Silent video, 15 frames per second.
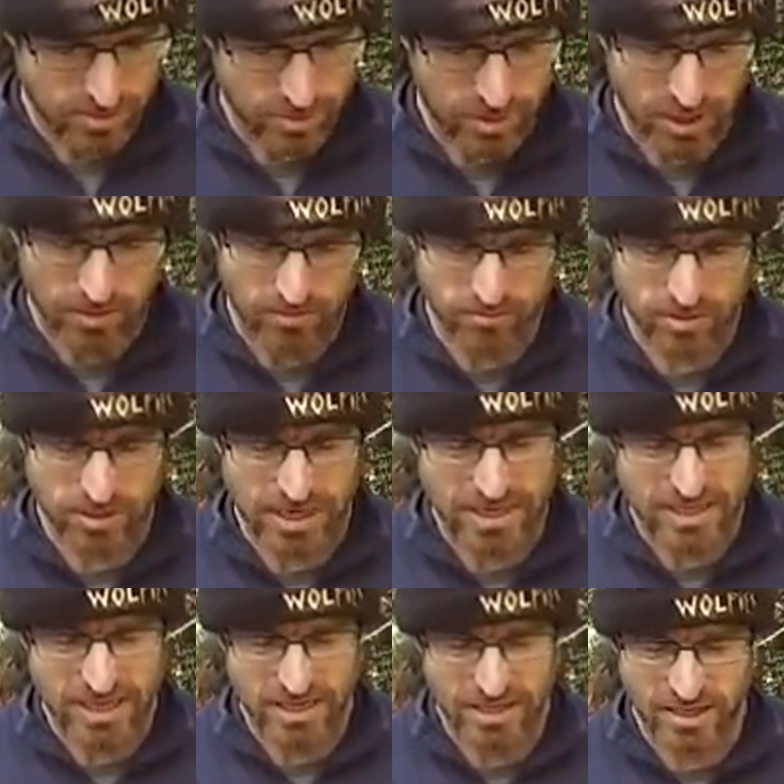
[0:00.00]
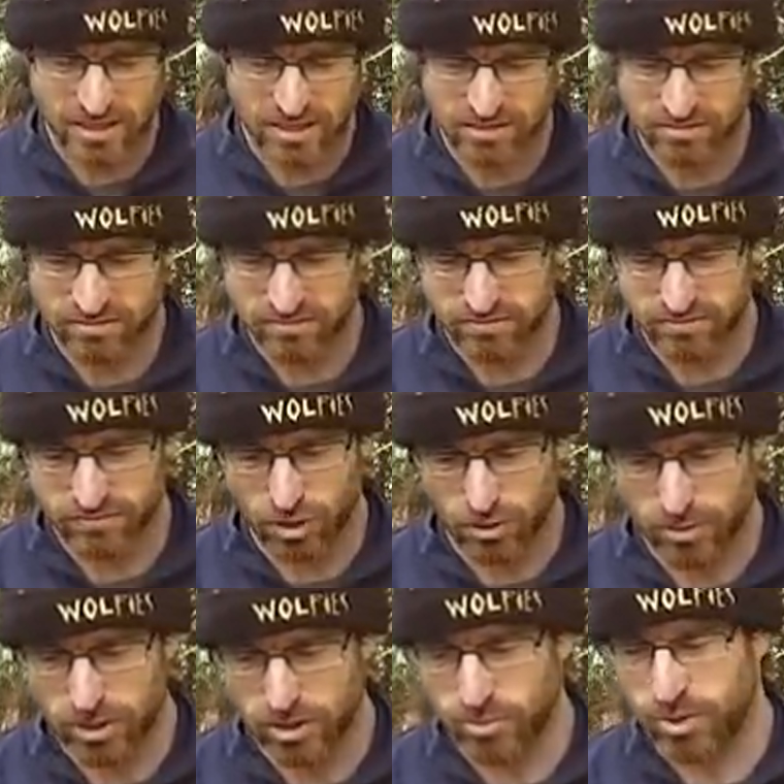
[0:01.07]
But Gladiator,
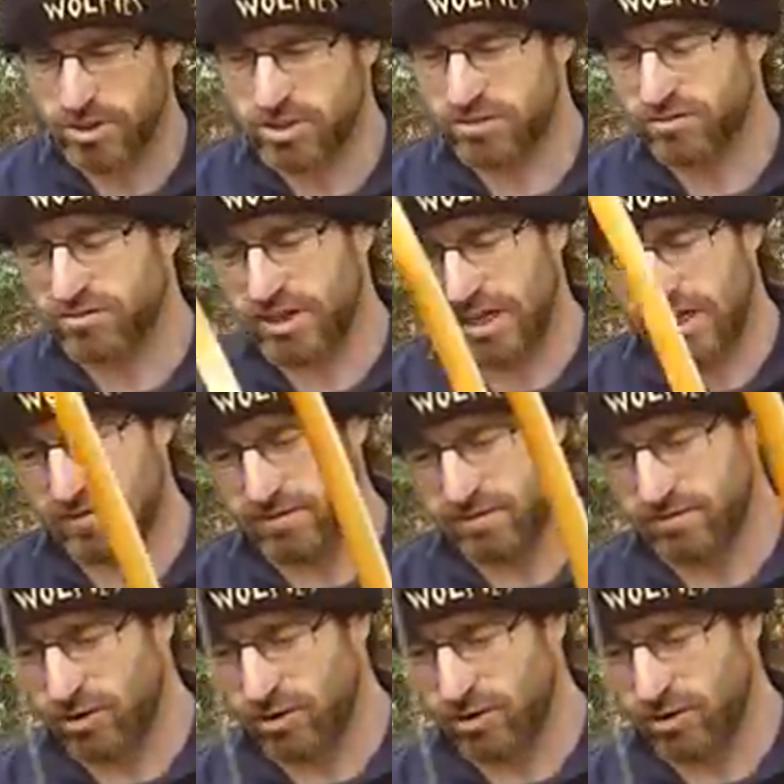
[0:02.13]
Robin Hood, Prince of Thieves,